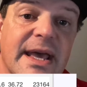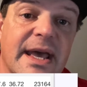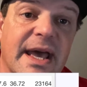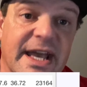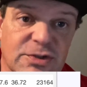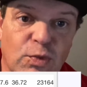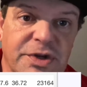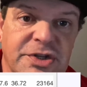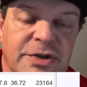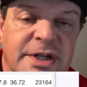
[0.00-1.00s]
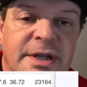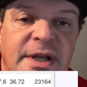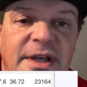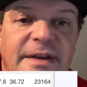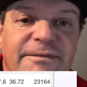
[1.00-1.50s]
as one unit.
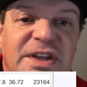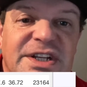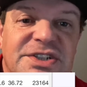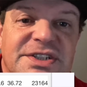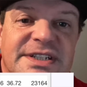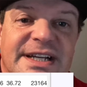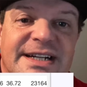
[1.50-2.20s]
Finished